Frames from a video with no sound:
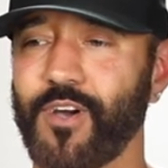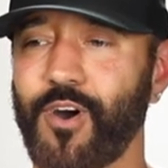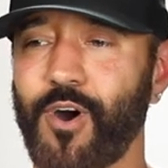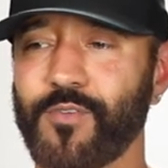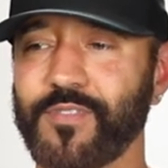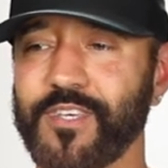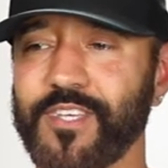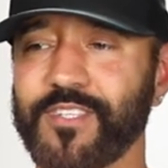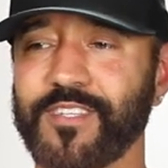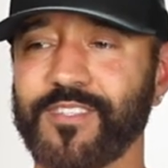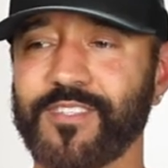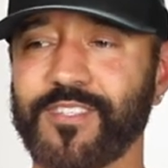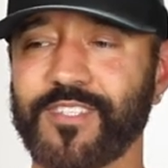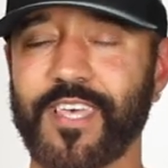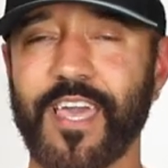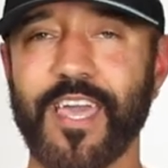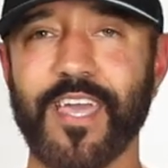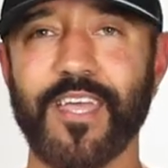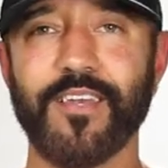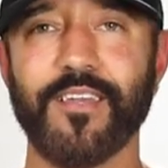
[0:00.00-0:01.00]
on these
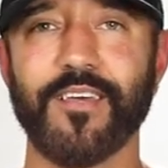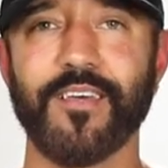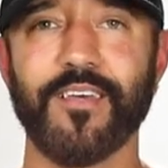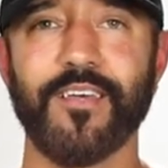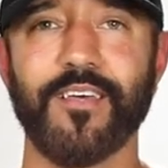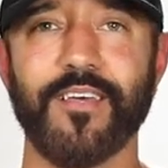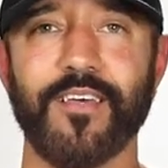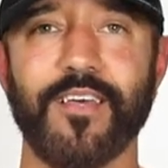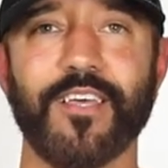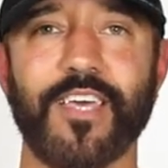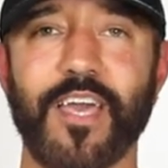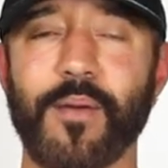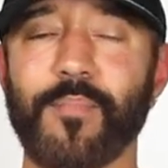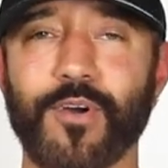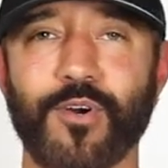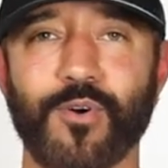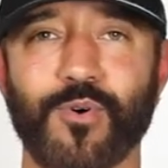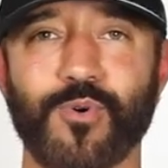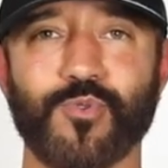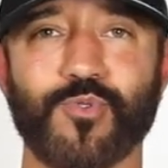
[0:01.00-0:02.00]
insane
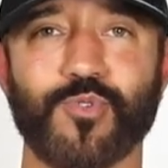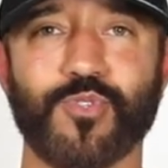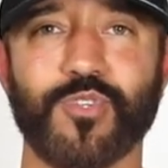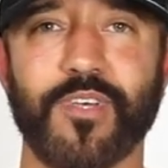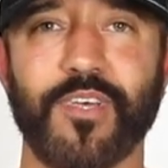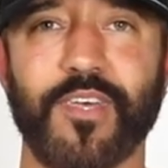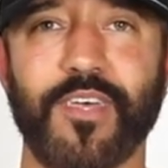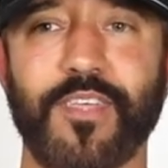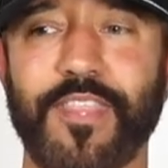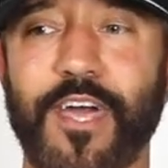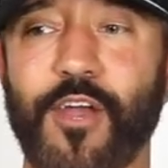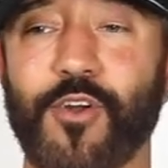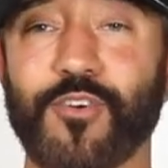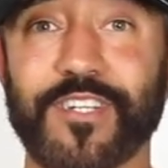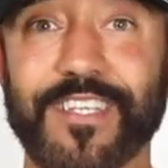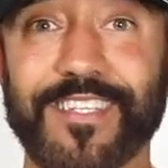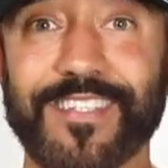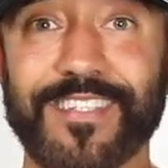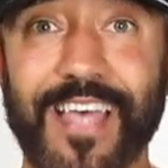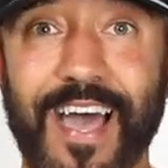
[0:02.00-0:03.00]
chemicals that are
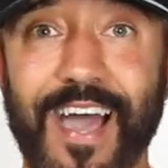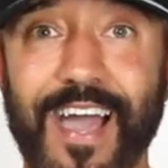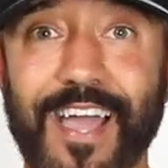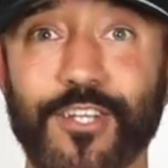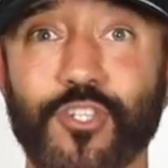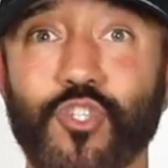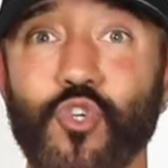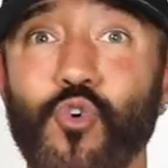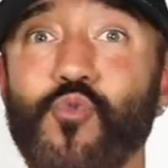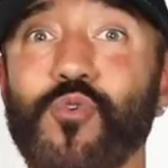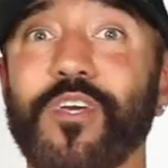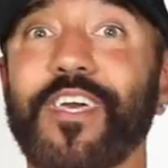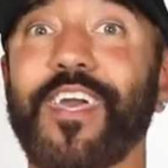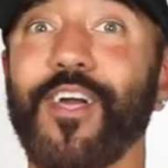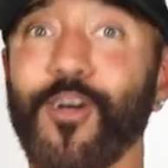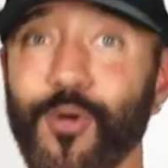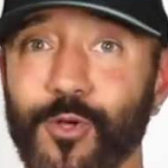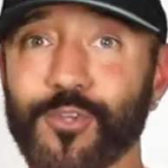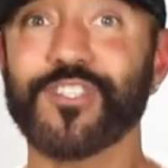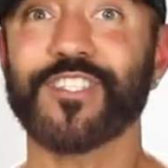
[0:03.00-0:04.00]
designed to
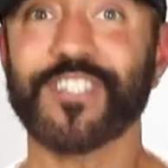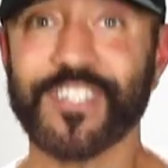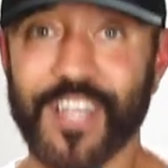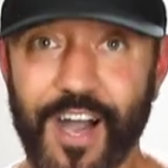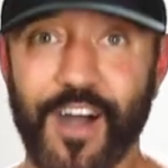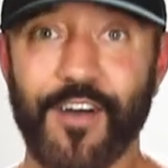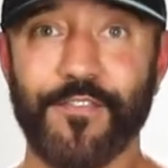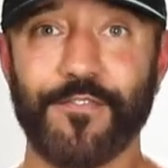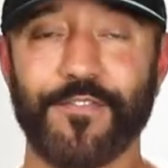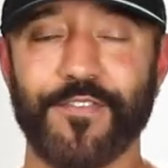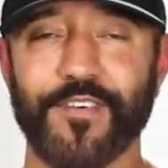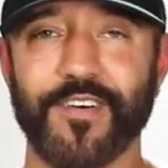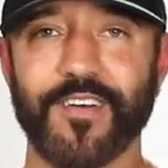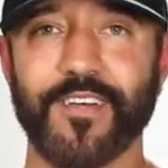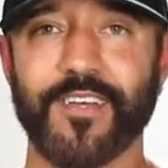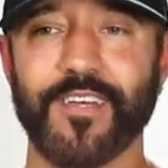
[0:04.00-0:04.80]
kill stuff.